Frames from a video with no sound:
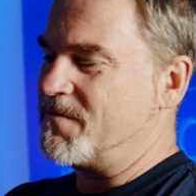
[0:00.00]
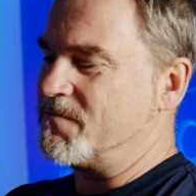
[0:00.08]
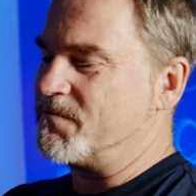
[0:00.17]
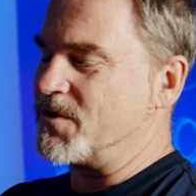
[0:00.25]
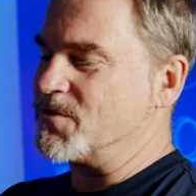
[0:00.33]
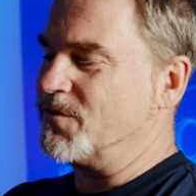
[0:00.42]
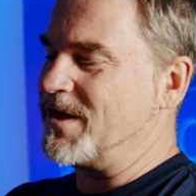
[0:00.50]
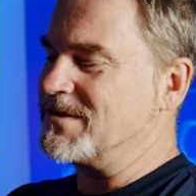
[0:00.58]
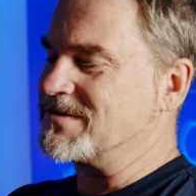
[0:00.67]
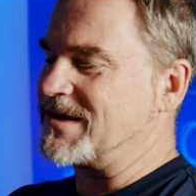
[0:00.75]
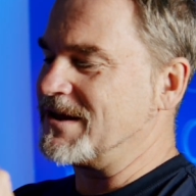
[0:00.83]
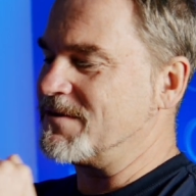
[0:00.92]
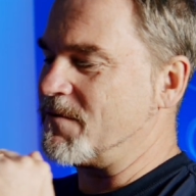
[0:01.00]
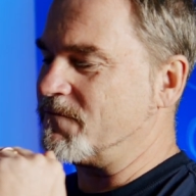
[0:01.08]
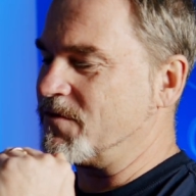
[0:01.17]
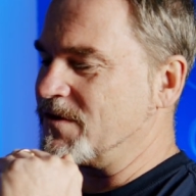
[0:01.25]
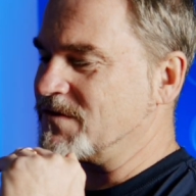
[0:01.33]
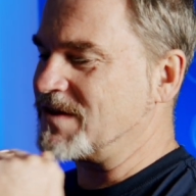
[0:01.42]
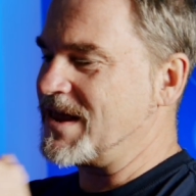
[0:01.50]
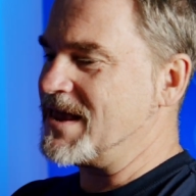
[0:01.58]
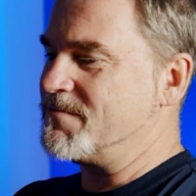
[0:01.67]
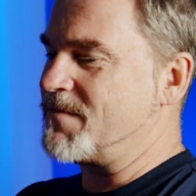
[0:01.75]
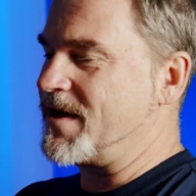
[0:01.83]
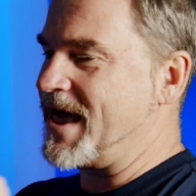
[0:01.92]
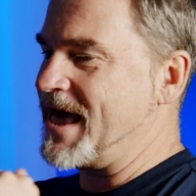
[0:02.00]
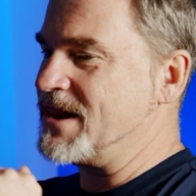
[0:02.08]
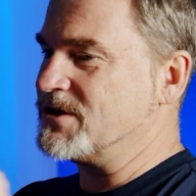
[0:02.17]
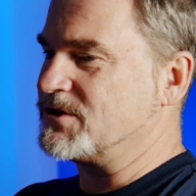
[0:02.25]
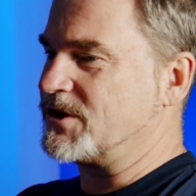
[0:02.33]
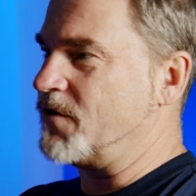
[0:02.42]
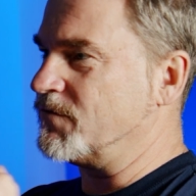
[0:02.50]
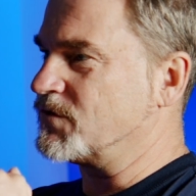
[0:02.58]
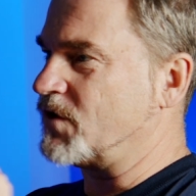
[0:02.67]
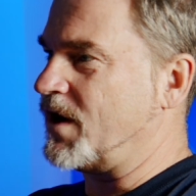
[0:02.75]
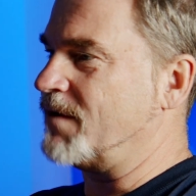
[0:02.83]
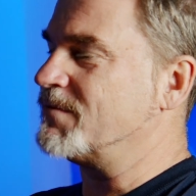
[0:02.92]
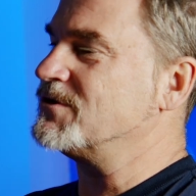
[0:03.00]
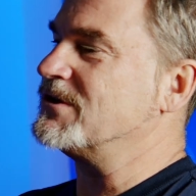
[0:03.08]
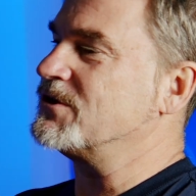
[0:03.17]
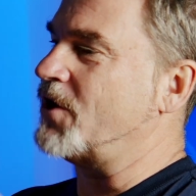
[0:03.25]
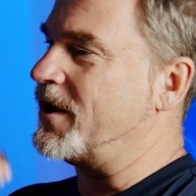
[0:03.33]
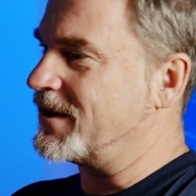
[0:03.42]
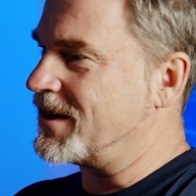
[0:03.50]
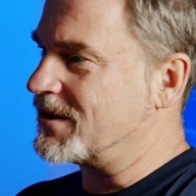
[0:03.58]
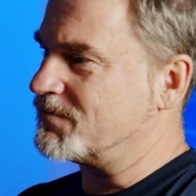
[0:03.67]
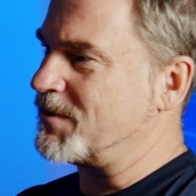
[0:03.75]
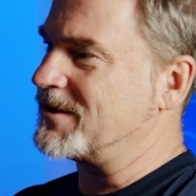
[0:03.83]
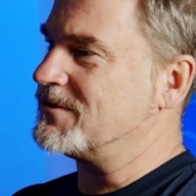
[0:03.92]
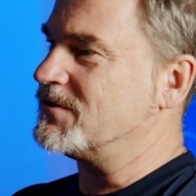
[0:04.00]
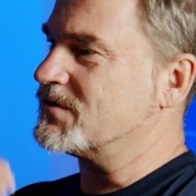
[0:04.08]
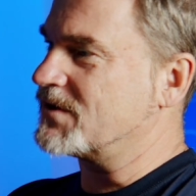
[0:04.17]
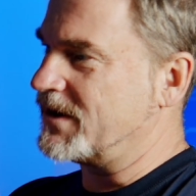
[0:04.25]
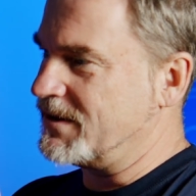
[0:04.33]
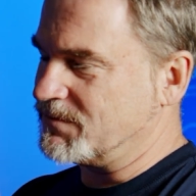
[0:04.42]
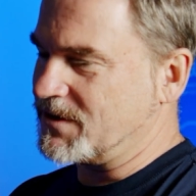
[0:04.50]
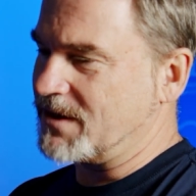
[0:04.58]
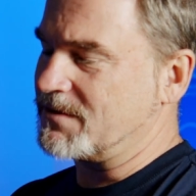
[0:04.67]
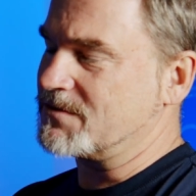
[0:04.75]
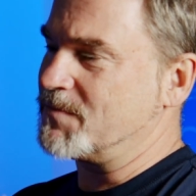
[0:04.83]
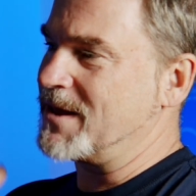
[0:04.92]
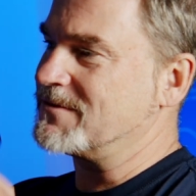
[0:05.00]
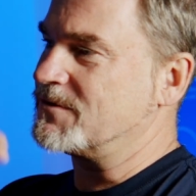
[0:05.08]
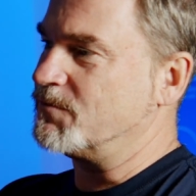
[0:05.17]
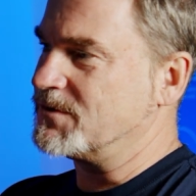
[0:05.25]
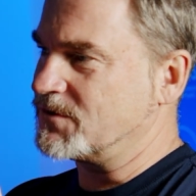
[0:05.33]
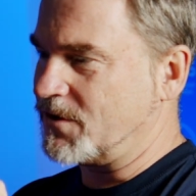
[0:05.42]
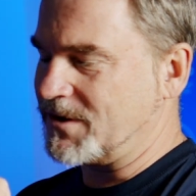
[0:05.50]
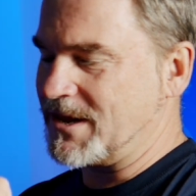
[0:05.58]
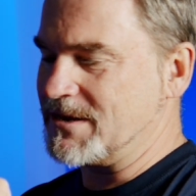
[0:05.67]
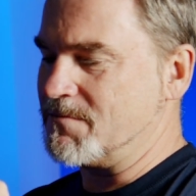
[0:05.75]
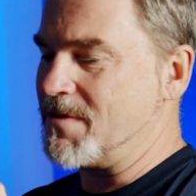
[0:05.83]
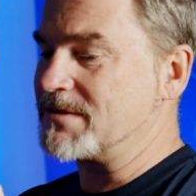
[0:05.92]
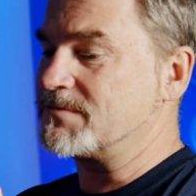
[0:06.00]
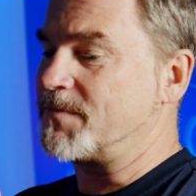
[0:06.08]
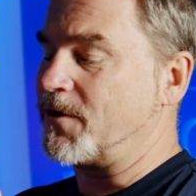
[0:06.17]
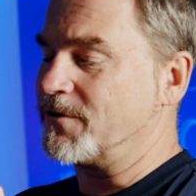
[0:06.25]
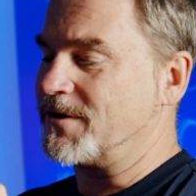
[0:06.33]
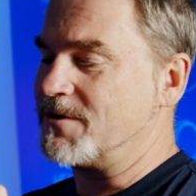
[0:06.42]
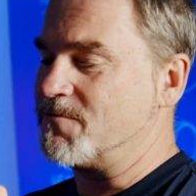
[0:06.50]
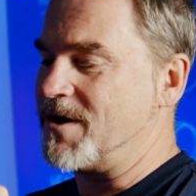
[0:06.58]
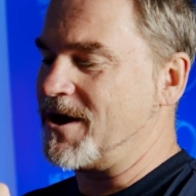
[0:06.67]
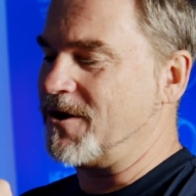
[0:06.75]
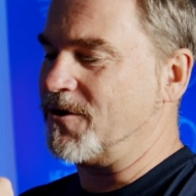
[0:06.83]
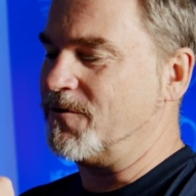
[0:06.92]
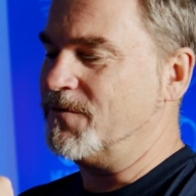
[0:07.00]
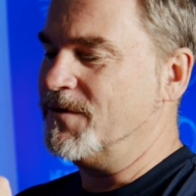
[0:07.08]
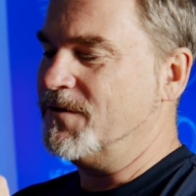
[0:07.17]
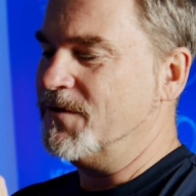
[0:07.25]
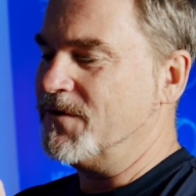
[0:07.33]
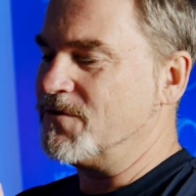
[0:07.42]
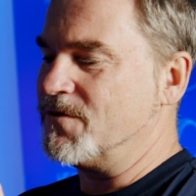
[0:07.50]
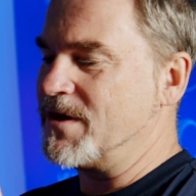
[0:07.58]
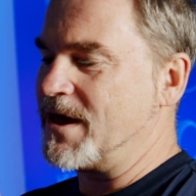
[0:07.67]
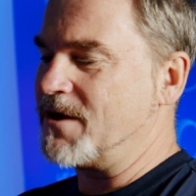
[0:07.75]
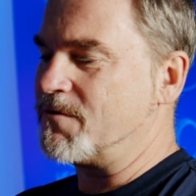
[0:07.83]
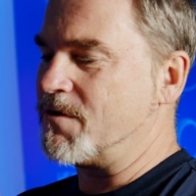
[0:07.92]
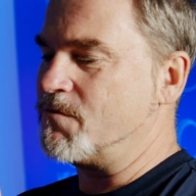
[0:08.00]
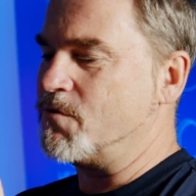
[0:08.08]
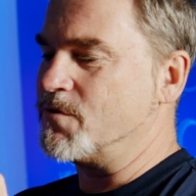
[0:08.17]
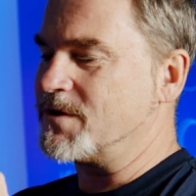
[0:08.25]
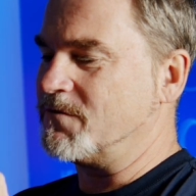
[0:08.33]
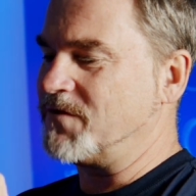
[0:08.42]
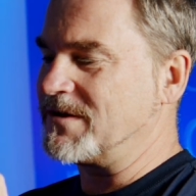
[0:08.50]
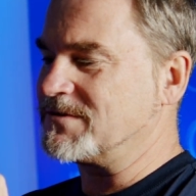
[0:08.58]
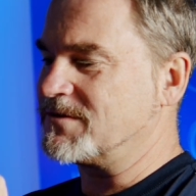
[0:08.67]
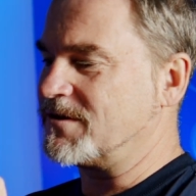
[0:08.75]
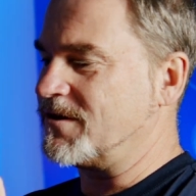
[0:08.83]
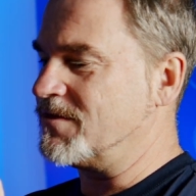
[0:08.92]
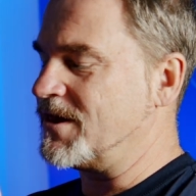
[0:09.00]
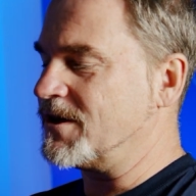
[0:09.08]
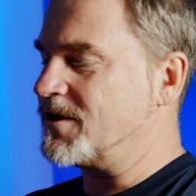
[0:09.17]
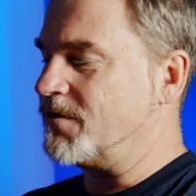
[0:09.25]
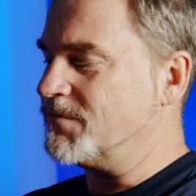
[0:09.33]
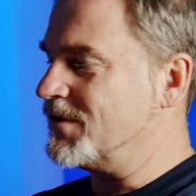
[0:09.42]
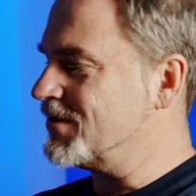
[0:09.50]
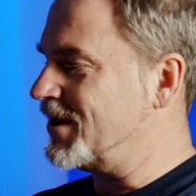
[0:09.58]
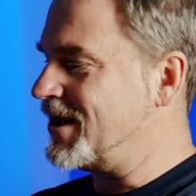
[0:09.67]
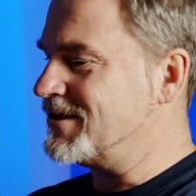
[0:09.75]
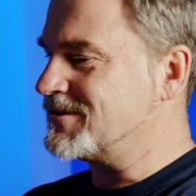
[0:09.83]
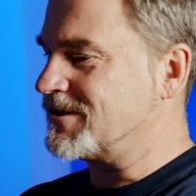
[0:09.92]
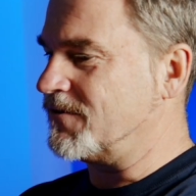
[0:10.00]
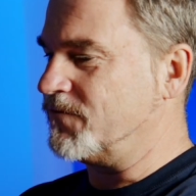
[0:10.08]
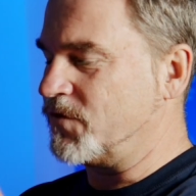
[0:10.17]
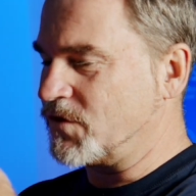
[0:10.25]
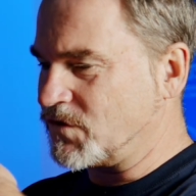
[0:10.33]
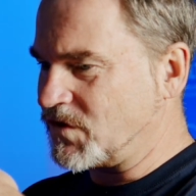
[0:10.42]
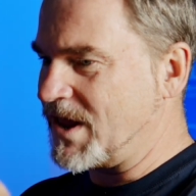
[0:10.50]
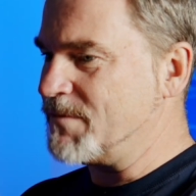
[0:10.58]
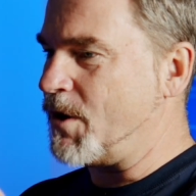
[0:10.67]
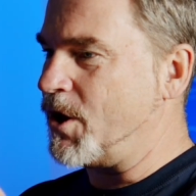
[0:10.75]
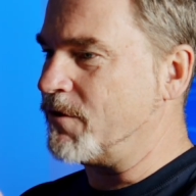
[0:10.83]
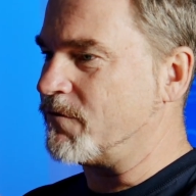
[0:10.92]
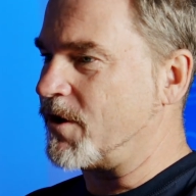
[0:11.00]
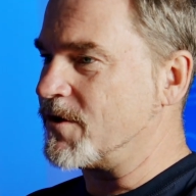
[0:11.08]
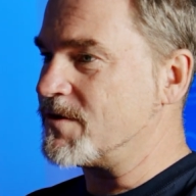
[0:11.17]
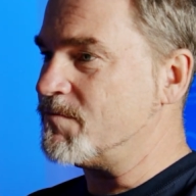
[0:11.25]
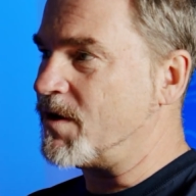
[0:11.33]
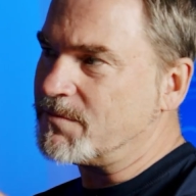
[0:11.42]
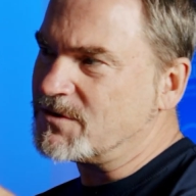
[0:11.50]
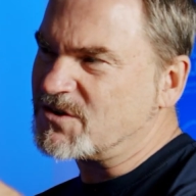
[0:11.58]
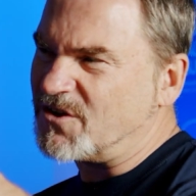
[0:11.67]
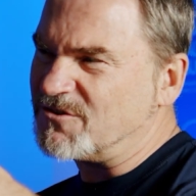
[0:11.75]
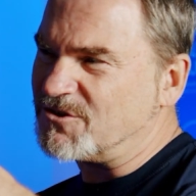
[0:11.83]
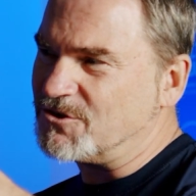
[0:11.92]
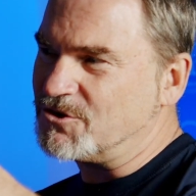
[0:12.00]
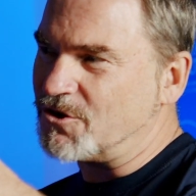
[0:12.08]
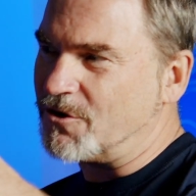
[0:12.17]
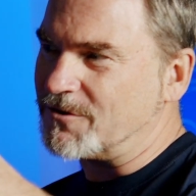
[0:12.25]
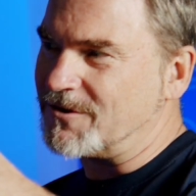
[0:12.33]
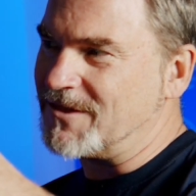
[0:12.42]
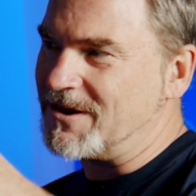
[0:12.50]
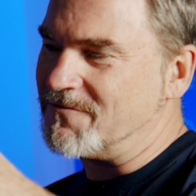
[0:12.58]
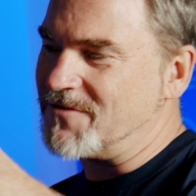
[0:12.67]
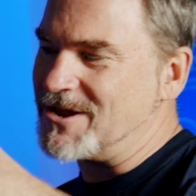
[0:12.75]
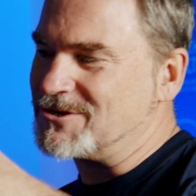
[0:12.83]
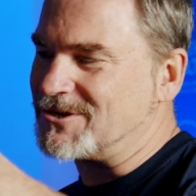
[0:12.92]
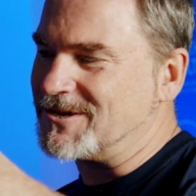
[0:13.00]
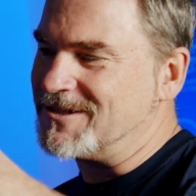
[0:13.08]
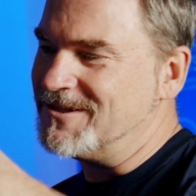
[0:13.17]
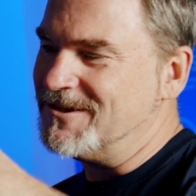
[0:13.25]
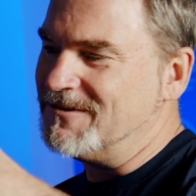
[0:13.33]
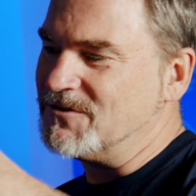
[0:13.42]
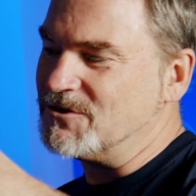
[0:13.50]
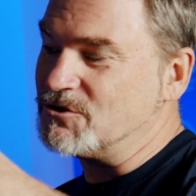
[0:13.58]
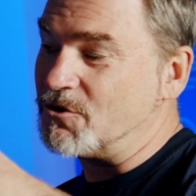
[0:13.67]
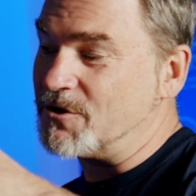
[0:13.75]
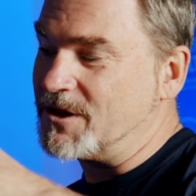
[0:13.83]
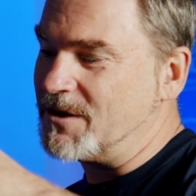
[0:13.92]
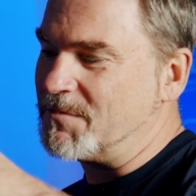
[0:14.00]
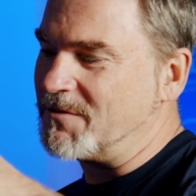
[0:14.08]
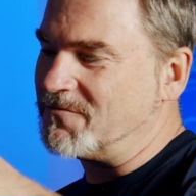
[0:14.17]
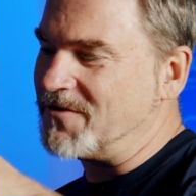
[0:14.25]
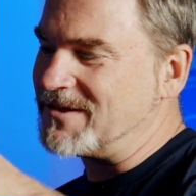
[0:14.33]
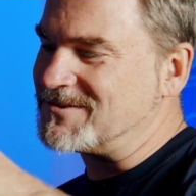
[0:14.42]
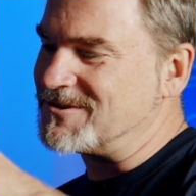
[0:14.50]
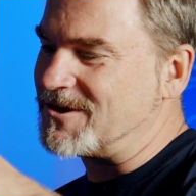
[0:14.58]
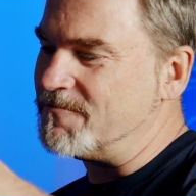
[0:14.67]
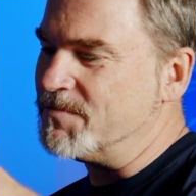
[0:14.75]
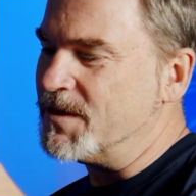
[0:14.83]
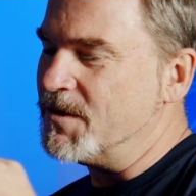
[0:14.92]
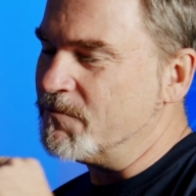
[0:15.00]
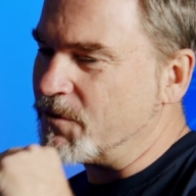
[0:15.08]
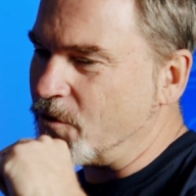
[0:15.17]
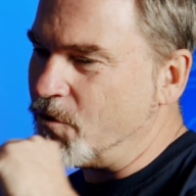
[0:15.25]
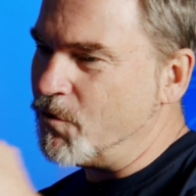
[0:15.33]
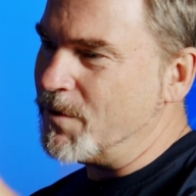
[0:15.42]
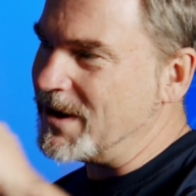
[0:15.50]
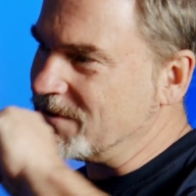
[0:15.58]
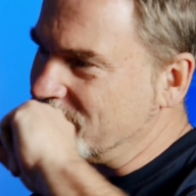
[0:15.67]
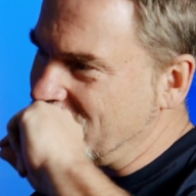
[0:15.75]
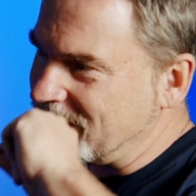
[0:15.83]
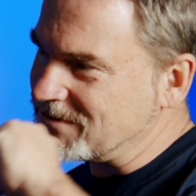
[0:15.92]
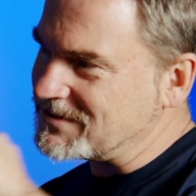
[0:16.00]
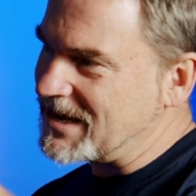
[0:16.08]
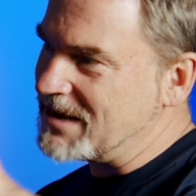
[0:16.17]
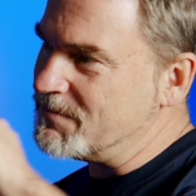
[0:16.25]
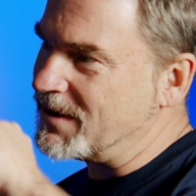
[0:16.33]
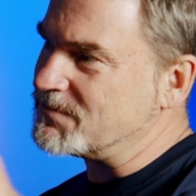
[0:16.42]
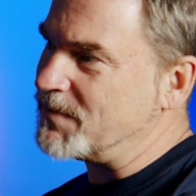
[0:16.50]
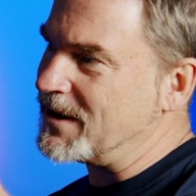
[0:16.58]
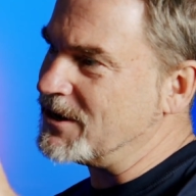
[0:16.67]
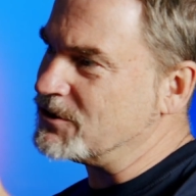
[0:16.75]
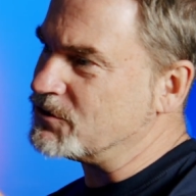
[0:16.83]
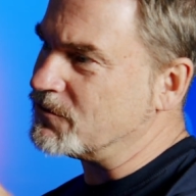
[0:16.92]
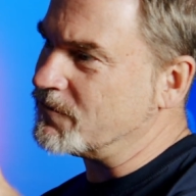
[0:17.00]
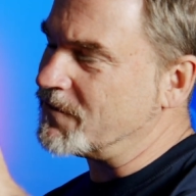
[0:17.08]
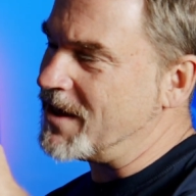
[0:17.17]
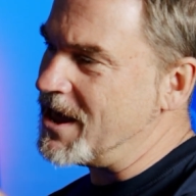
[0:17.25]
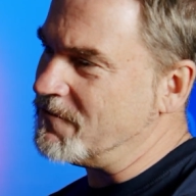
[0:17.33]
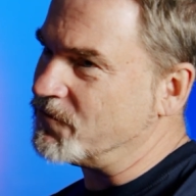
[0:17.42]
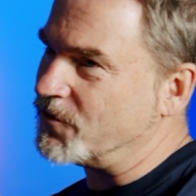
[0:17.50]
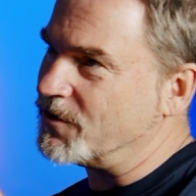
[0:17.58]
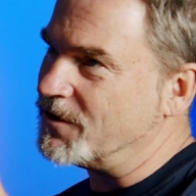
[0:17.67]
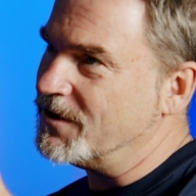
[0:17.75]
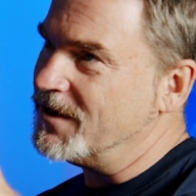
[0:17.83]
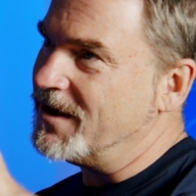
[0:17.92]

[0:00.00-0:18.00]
But you're then saying, for the same energy over time, as your diet gets better, your sleep gets better, we start getting you metabolically well, you now are walking faster. And then a couple of years later, for the same heart rate, you might be starting to jog. And then eventually you're jogging a bit faster, but always for that same expenditure of effort.